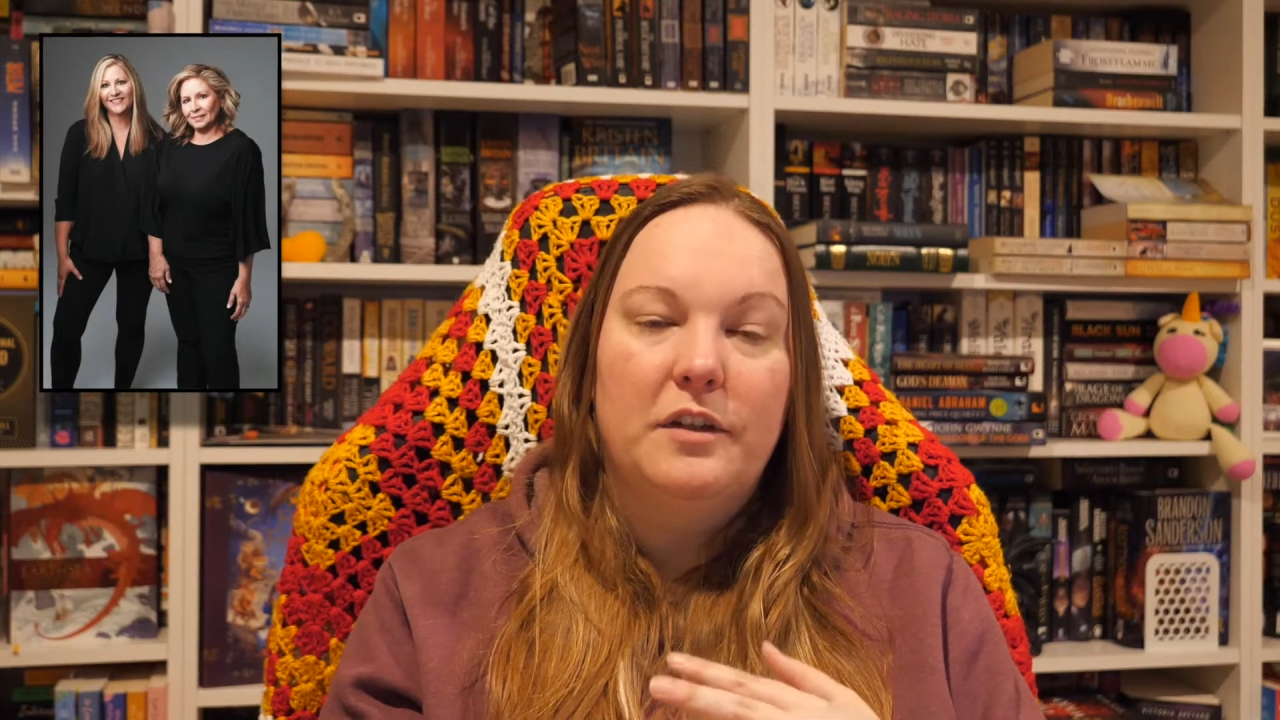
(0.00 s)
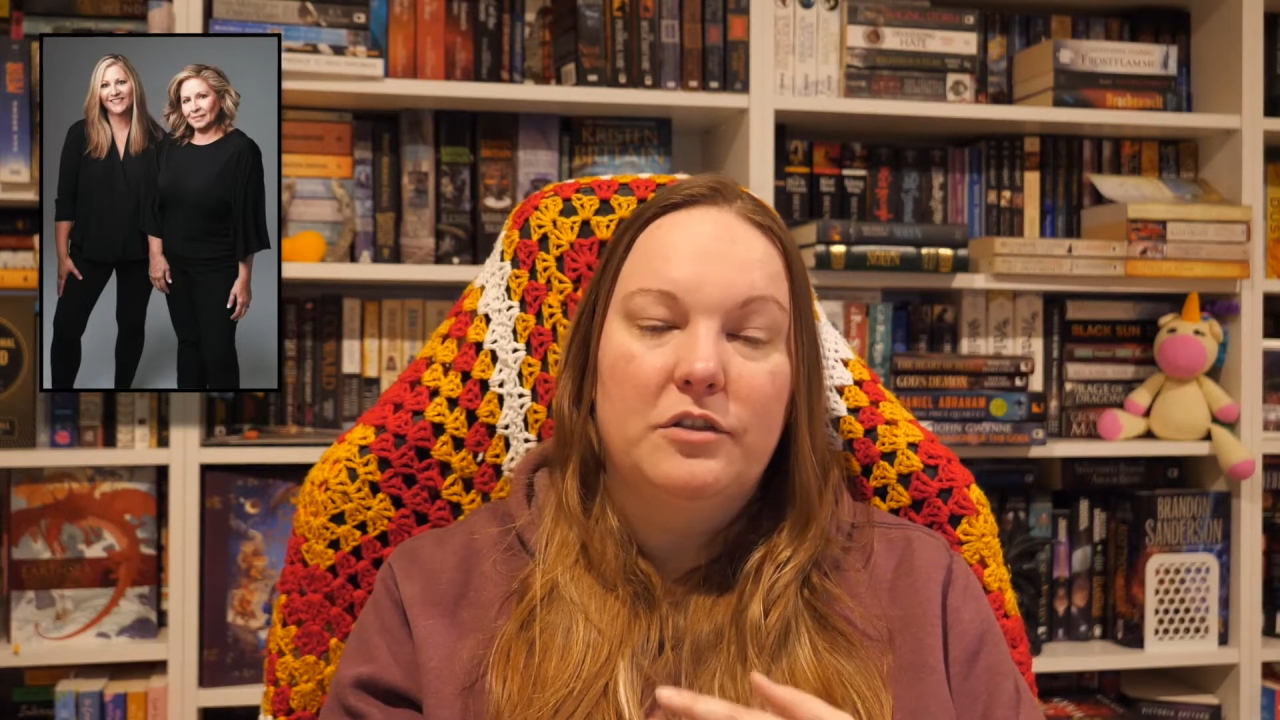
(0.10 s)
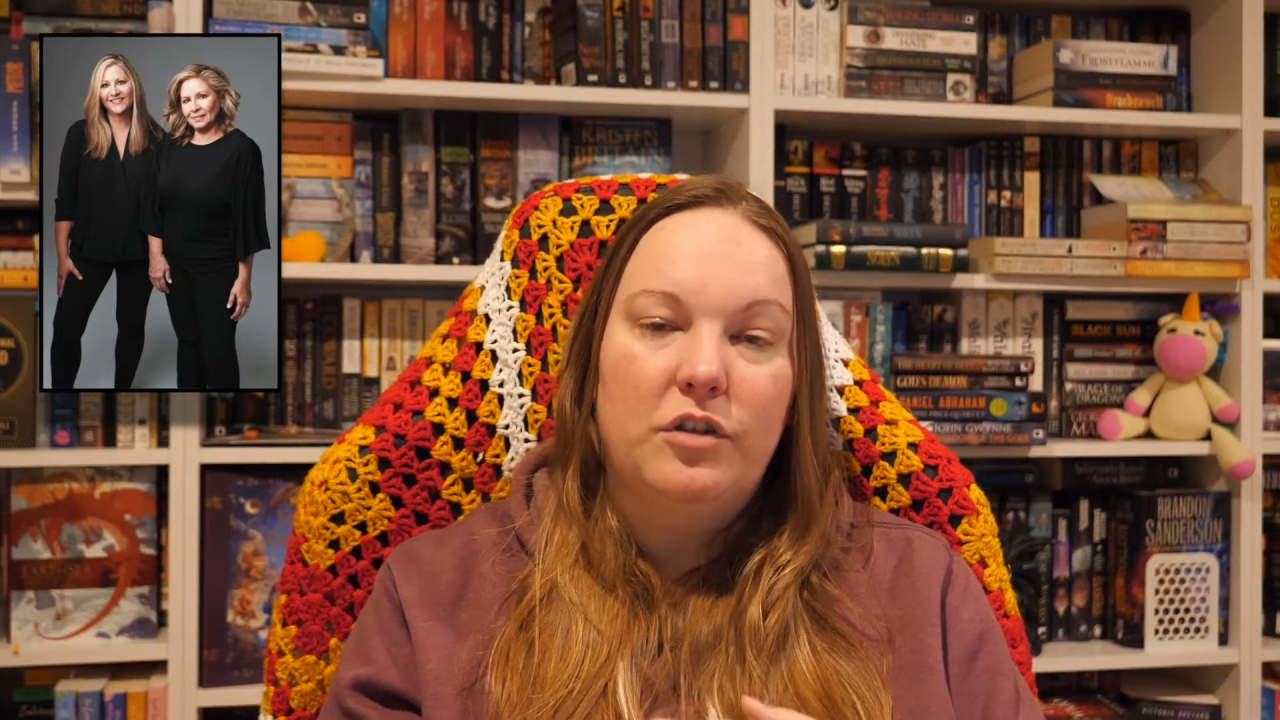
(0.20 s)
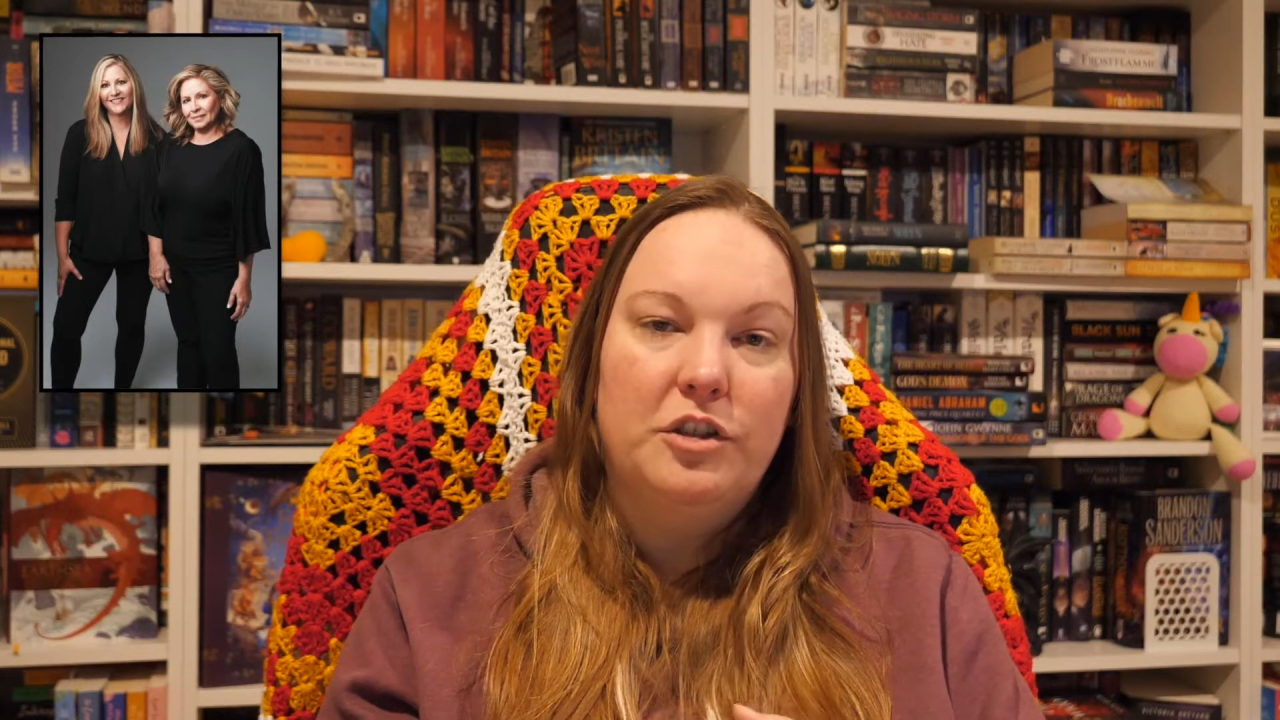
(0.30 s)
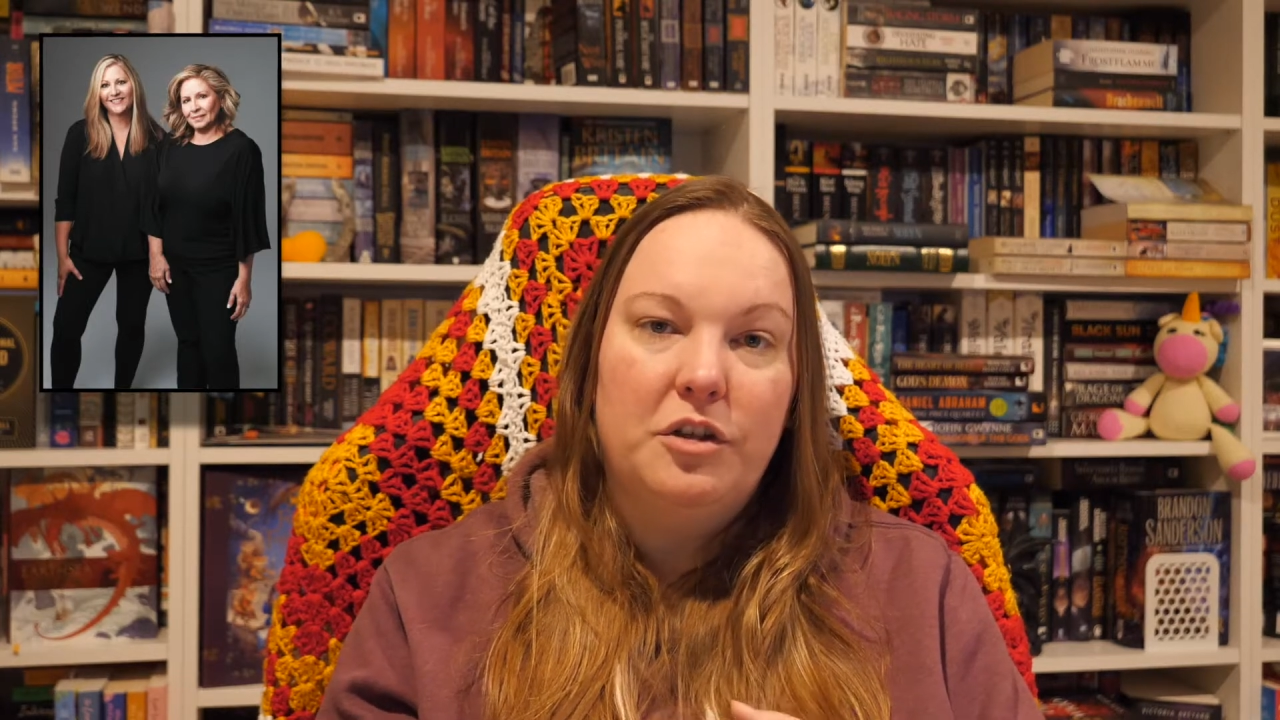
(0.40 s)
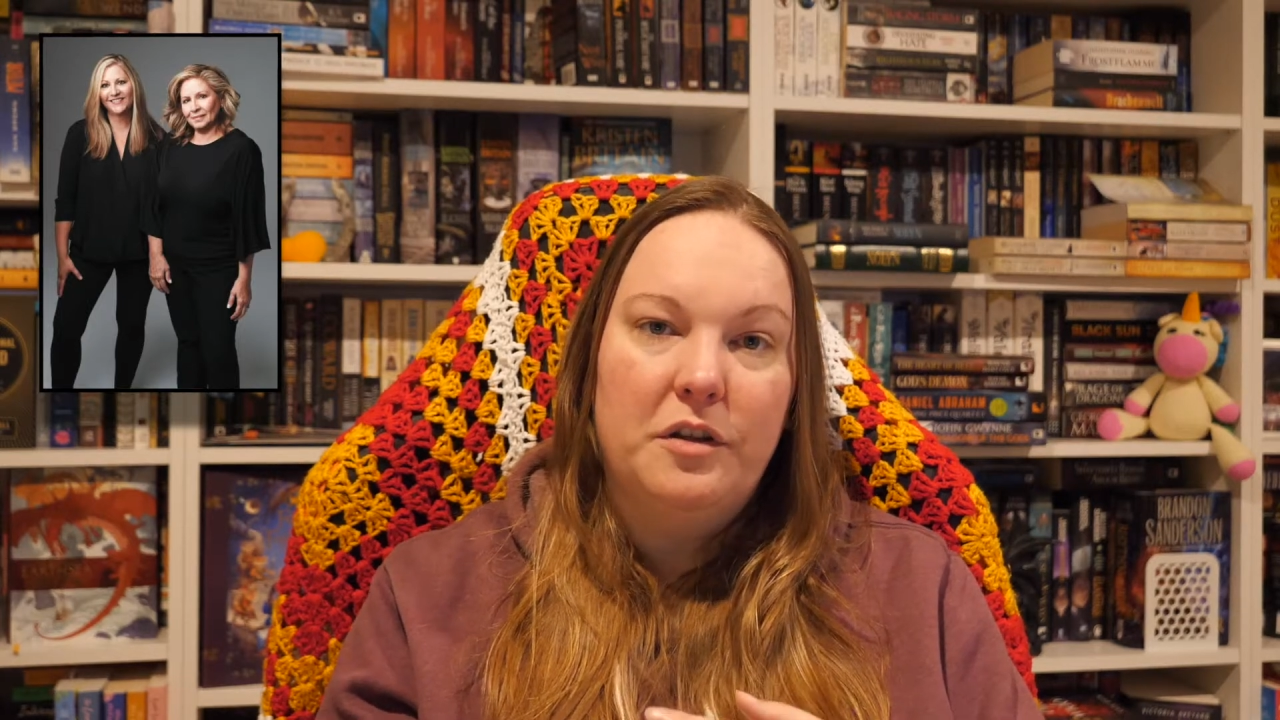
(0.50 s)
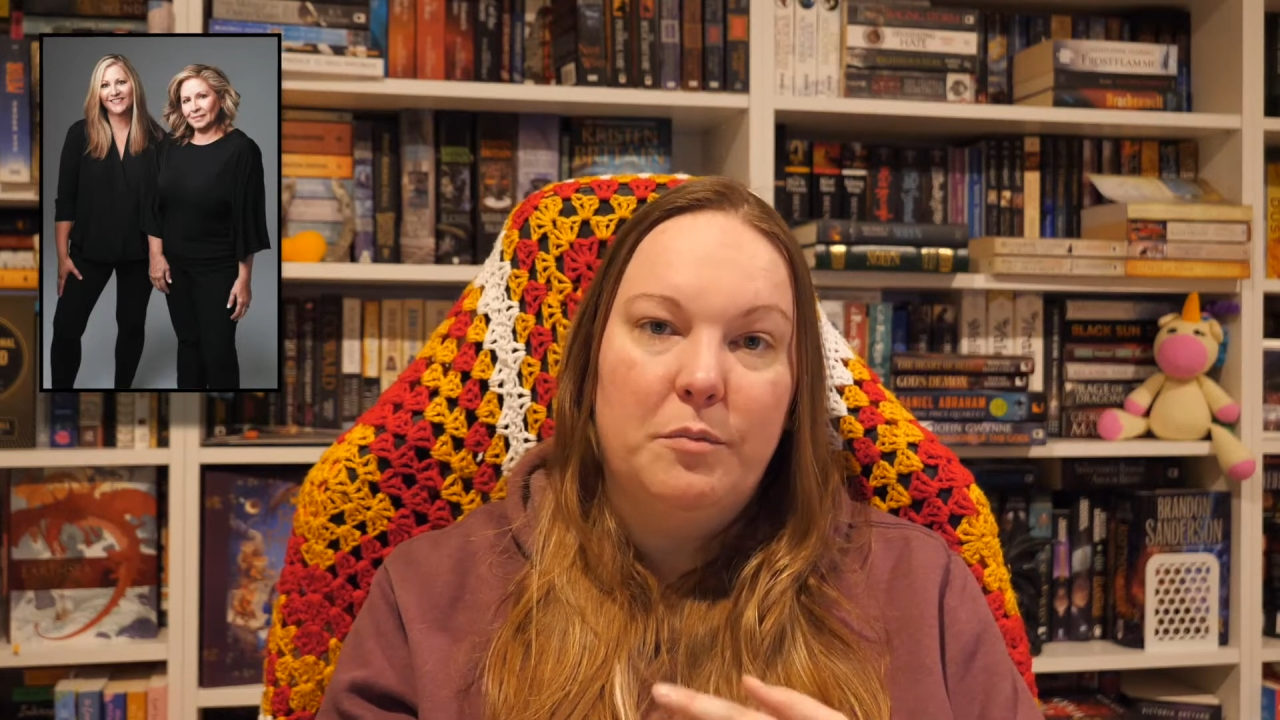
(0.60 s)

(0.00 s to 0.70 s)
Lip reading: The Stranger in the